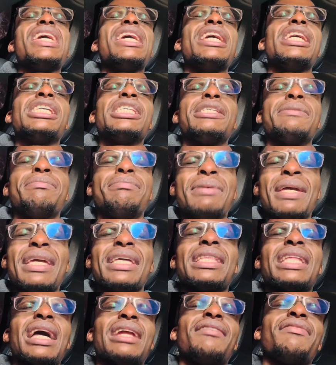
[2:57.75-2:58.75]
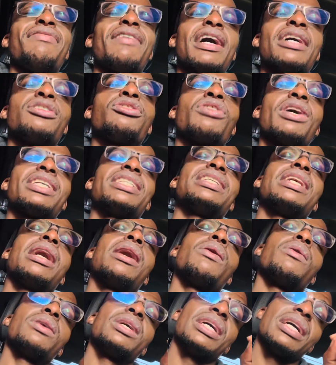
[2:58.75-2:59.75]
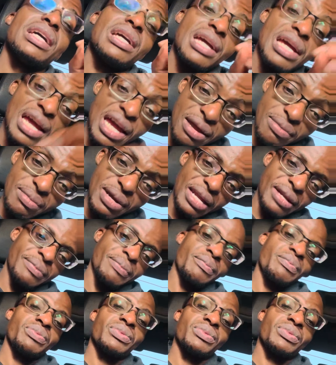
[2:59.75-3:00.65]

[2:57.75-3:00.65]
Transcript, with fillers: is being nullified right now. Amen.